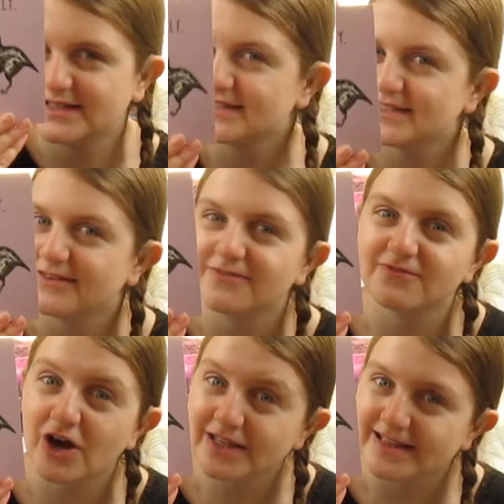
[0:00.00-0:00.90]
it said
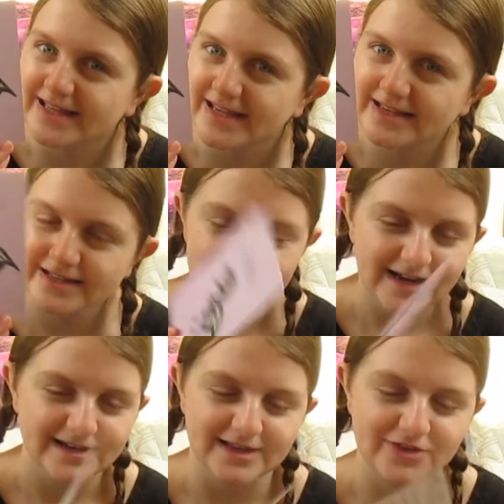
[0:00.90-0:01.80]
finally,
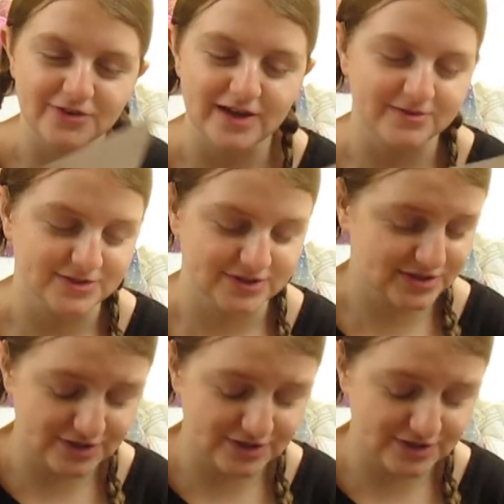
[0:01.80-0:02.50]
and I thought that was just